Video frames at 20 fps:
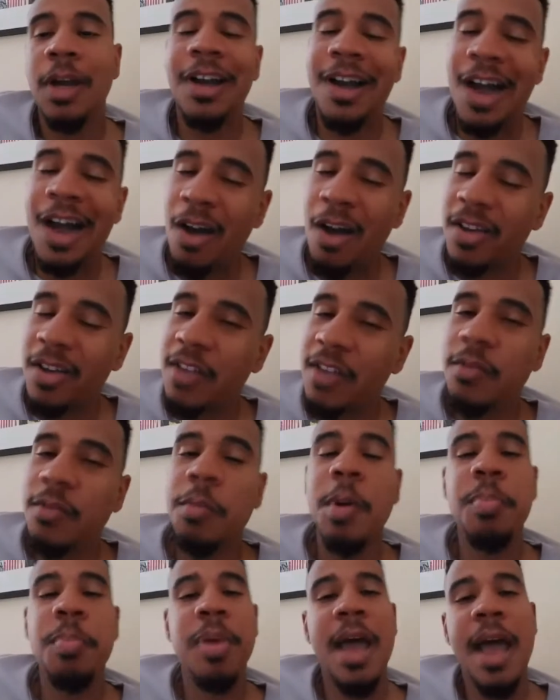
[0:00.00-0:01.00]
I'll give him
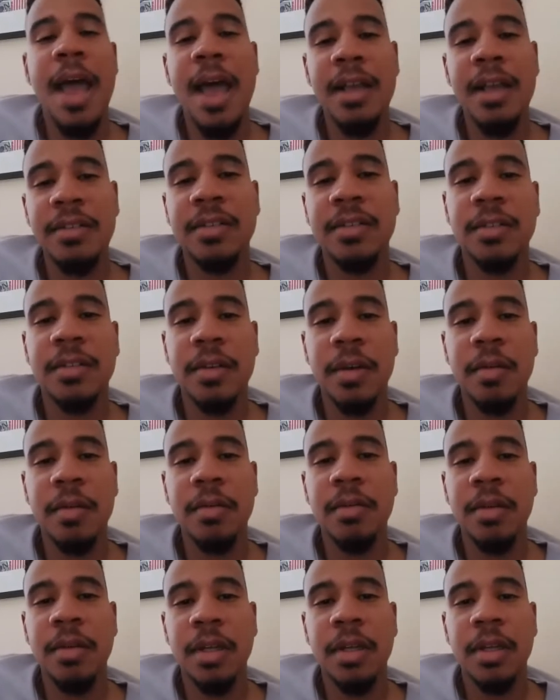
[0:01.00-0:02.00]
a pass,
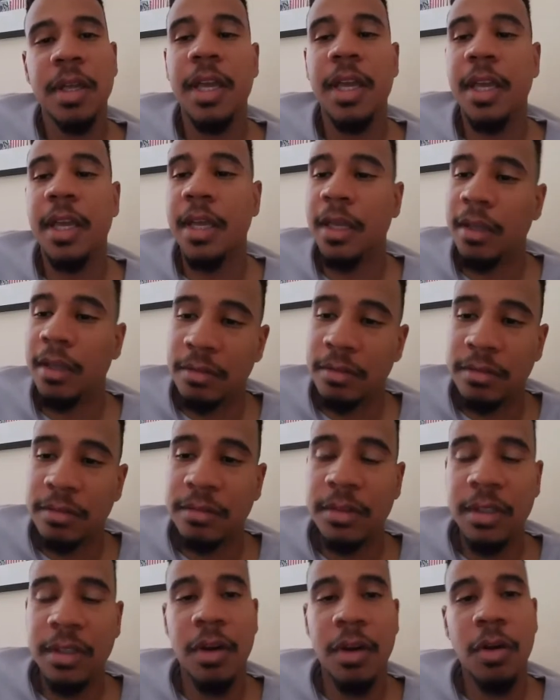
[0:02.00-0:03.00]
and,
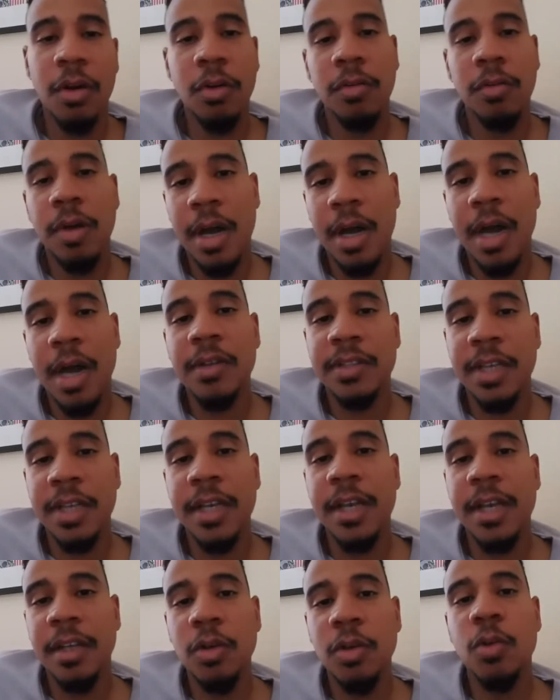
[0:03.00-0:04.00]
I'll say
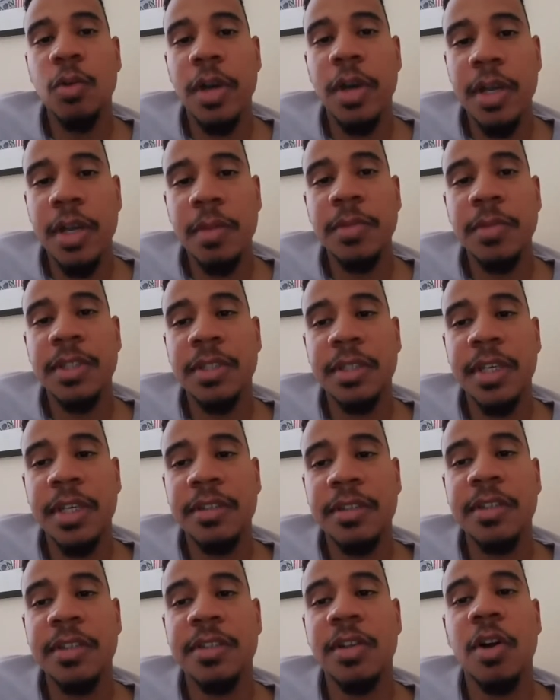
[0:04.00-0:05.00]
that Lou Williams is
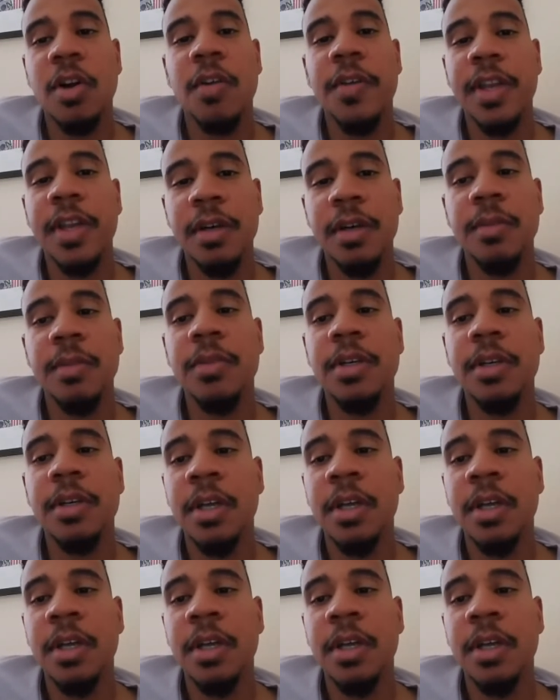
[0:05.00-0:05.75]
deserving of the